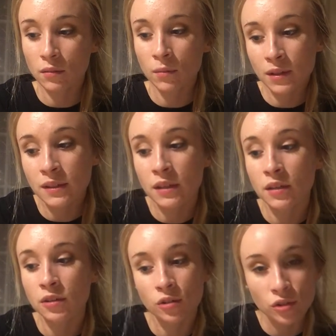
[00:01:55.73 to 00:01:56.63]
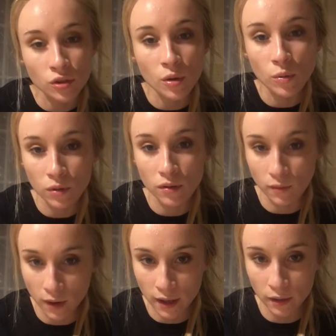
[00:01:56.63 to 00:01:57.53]
Muzzy, you're so
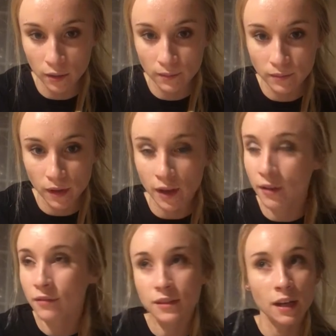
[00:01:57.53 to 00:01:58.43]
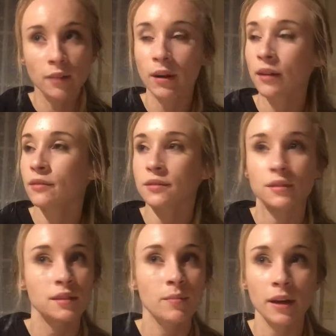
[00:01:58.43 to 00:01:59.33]
worthwhile. Every time I would
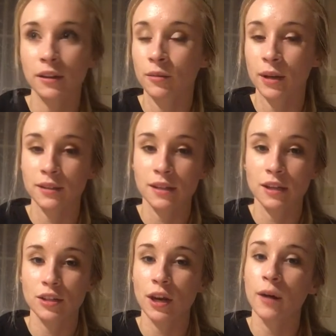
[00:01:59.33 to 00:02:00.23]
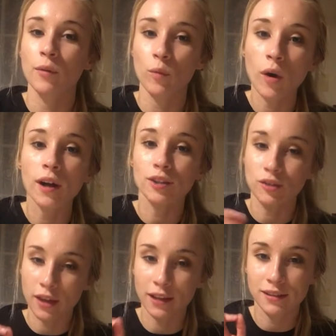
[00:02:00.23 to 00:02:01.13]
sit back there backstage and I would watch
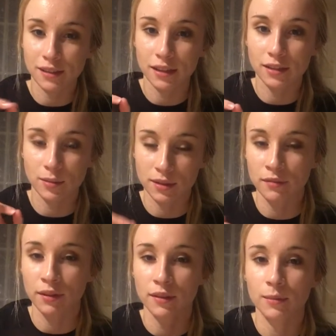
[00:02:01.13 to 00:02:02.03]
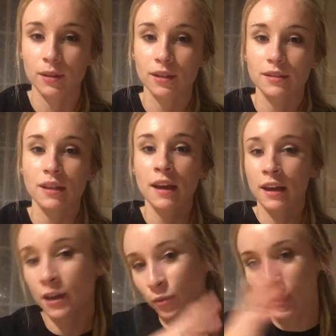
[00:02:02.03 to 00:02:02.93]
that scene specifically because
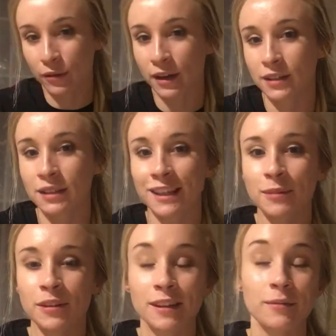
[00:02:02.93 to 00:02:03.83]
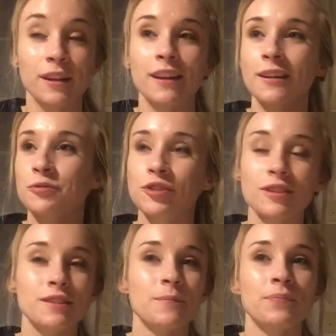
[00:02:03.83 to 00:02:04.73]
it went right into Gimme Gimme, and it was
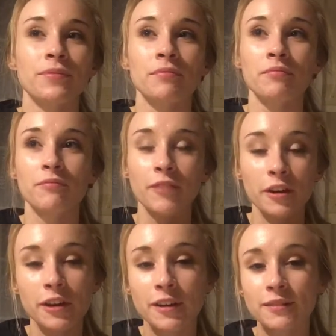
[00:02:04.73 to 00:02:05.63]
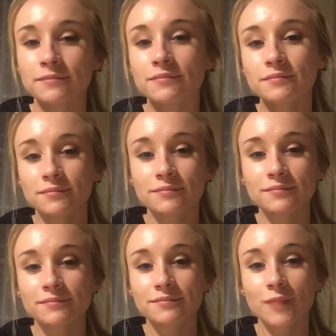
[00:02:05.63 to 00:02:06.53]
just very
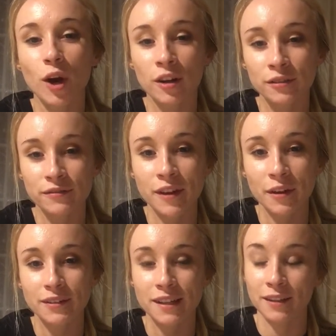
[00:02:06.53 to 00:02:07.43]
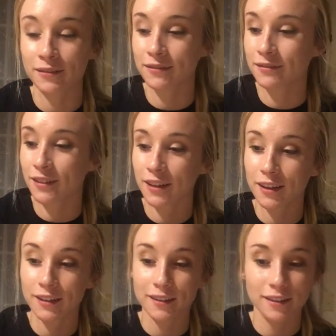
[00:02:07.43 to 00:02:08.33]
heartfelt and
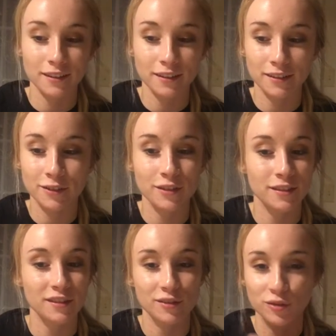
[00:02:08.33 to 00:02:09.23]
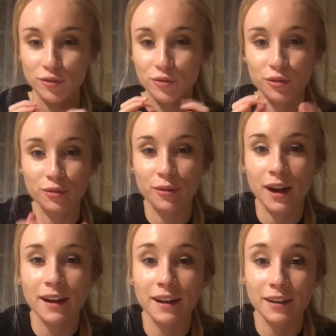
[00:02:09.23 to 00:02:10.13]
just drew you
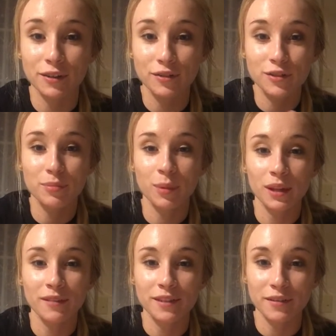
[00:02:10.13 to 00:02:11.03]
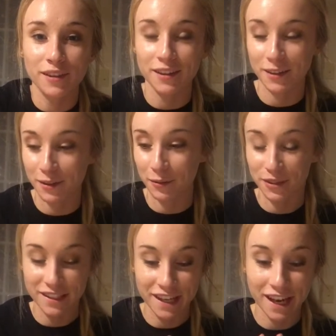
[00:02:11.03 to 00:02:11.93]
right in. You just believed everything that they
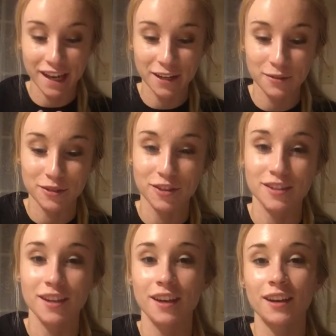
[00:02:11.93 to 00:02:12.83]
were saying, and it was